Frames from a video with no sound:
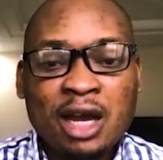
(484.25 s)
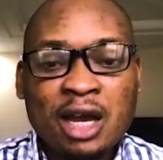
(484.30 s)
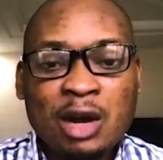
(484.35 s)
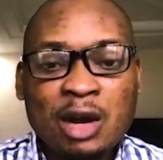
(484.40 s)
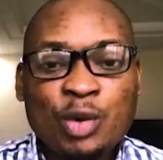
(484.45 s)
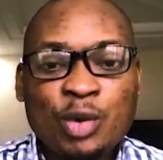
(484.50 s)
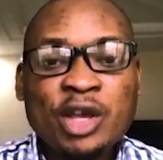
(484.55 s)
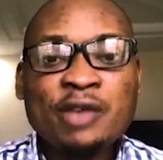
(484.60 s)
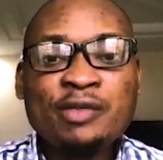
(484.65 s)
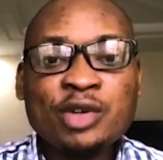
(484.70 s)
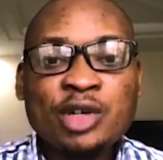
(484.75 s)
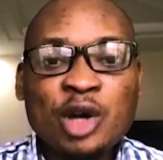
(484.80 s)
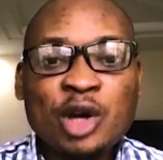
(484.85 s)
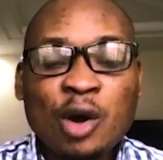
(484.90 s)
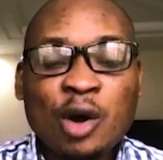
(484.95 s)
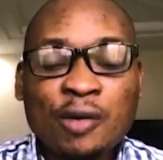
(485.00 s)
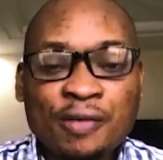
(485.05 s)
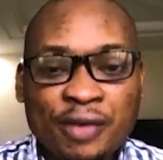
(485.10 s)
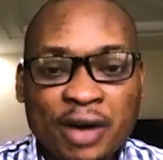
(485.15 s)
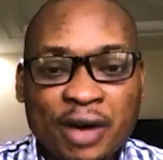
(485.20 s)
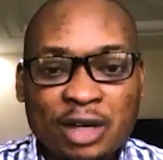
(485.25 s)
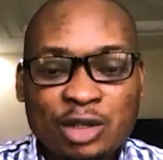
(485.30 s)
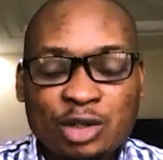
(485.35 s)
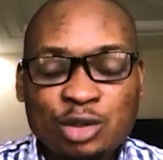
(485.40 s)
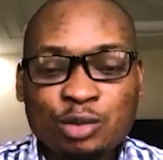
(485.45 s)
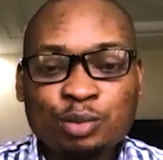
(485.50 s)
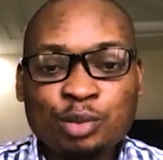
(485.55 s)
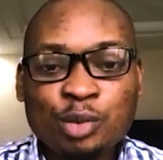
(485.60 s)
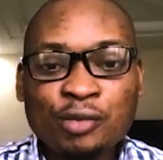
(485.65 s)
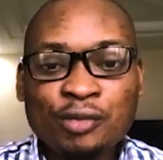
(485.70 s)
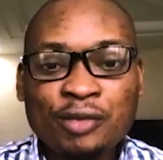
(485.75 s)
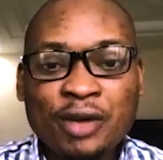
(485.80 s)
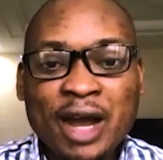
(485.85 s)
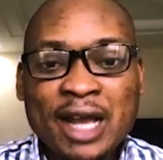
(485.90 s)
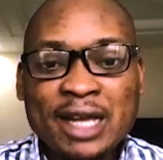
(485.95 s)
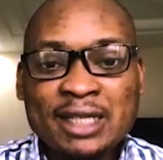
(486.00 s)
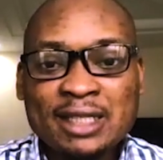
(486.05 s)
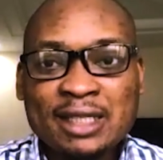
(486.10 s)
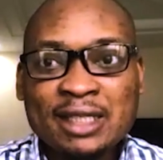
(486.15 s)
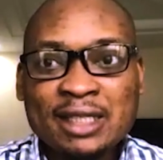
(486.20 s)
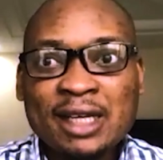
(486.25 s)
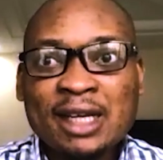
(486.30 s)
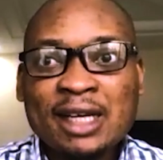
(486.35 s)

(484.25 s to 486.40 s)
We even offer to provide,